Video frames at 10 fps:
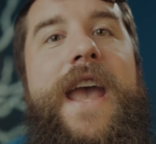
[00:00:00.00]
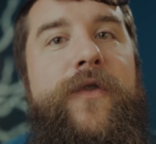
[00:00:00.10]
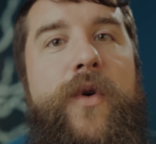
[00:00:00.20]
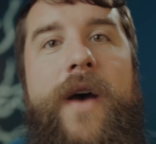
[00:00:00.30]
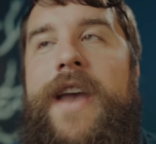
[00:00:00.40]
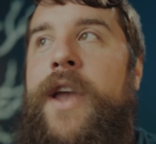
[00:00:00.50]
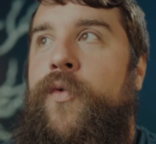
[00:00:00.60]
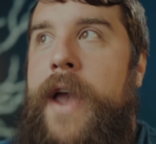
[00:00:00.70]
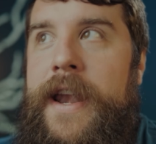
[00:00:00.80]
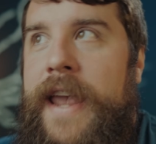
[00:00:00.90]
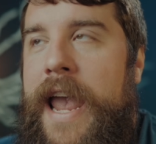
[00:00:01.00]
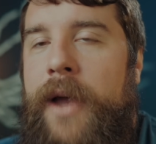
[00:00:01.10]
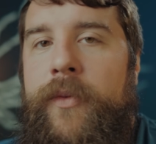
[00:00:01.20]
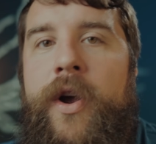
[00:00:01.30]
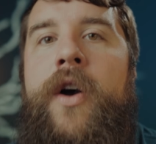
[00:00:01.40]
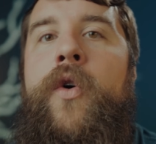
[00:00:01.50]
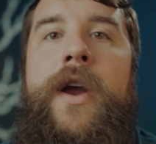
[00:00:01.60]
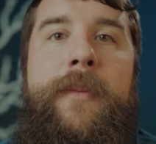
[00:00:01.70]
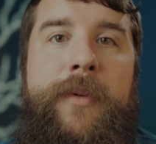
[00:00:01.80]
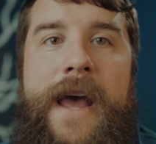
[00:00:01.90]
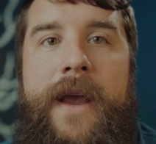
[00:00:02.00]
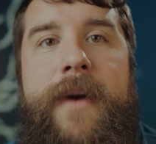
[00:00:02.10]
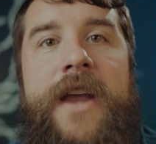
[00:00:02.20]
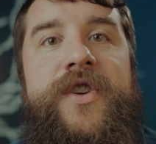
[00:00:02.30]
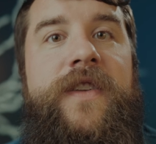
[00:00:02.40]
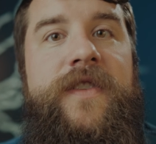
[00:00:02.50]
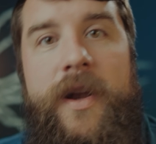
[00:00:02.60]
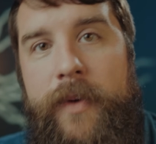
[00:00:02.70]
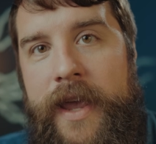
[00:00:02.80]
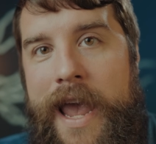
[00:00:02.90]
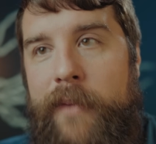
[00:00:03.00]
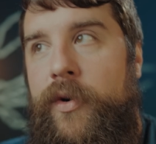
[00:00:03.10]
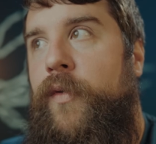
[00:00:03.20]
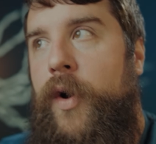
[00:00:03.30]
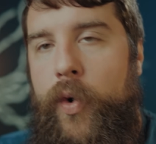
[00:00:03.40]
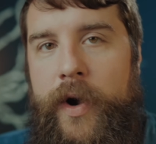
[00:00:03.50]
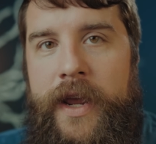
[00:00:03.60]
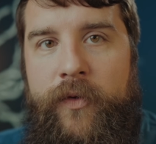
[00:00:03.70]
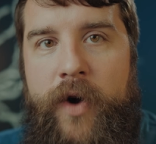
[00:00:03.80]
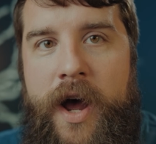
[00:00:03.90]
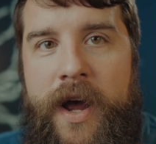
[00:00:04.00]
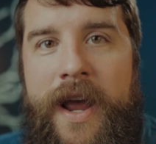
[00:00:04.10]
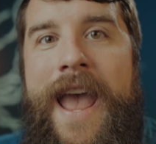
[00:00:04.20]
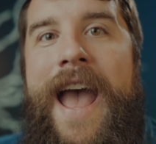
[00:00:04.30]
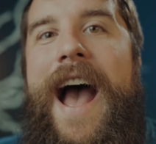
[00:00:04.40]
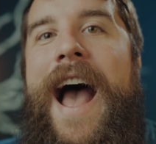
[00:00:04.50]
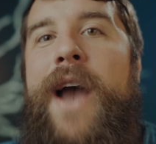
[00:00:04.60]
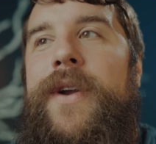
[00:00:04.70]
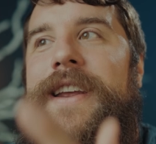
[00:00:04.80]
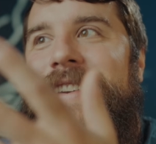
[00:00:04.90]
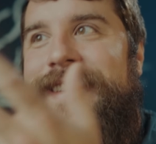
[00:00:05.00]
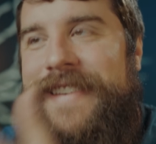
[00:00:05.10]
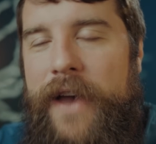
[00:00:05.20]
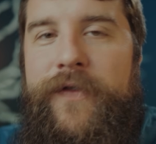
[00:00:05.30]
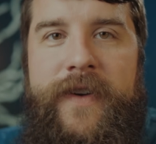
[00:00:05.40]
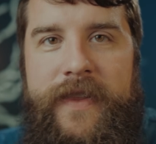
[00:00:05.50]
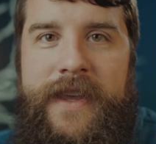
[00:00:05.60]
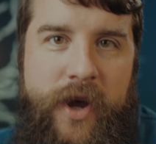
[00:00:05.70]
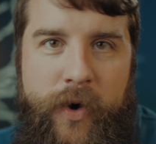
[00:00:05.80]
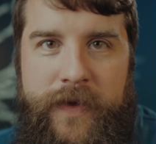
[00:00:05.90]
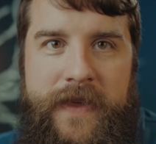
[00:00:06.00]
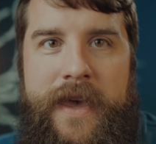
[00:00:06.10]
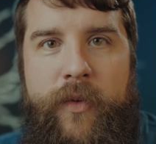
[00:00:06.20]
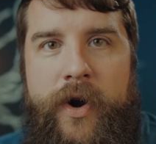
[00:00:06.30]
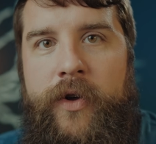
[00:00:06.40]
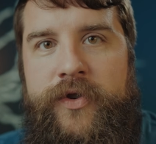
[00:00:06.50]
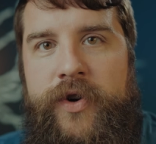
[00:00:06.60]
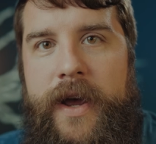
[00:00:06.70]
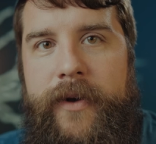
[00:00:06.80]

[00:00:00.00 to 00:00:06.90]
If you have a RED camera or a Blackmagic cinema camera recording in RAW, I would definitely go with the M1 Ultra.